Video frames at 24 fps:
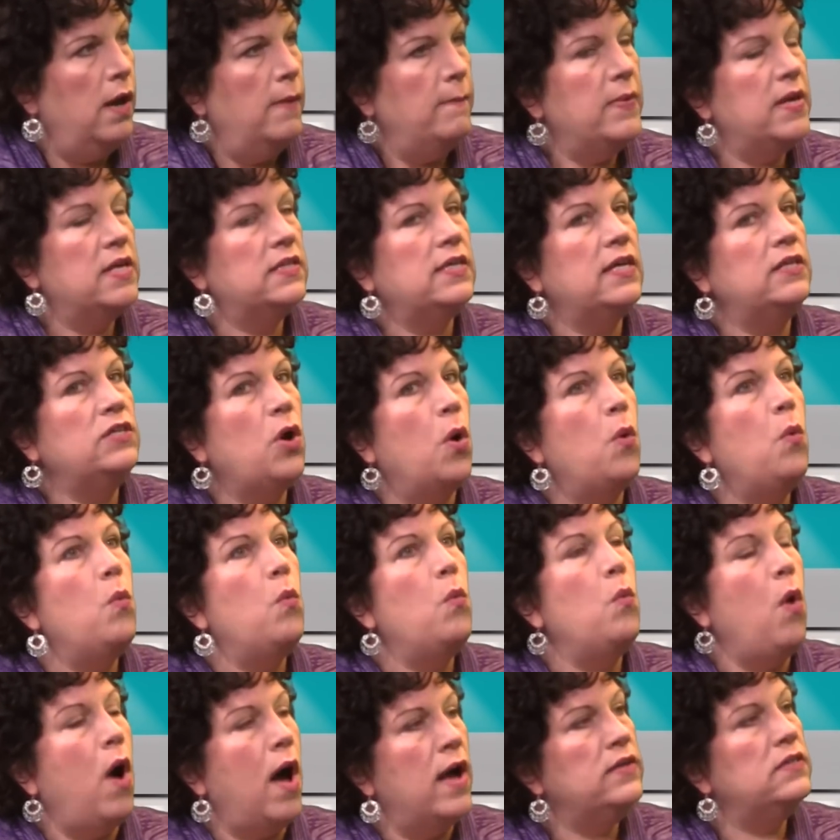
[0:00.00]
Because I don't
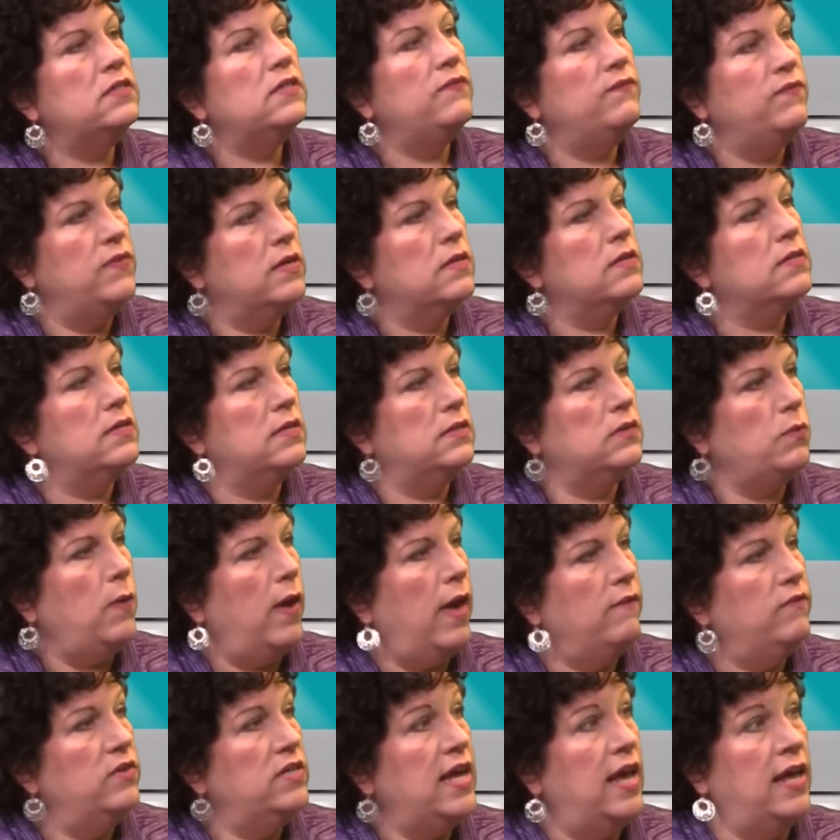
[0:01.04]
want to feel this
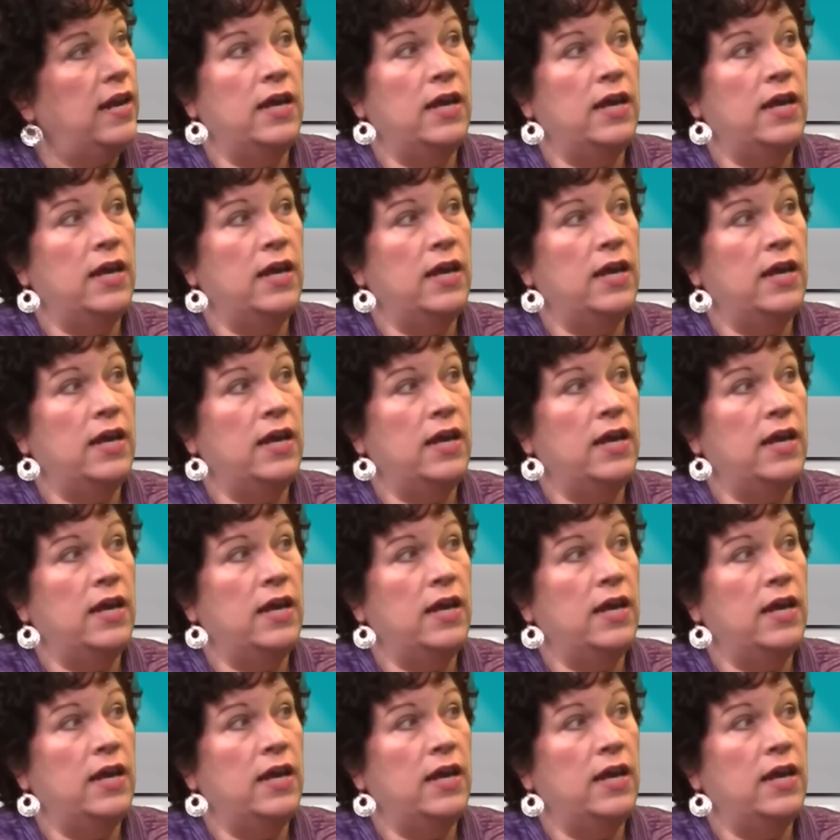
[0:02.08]
way every day,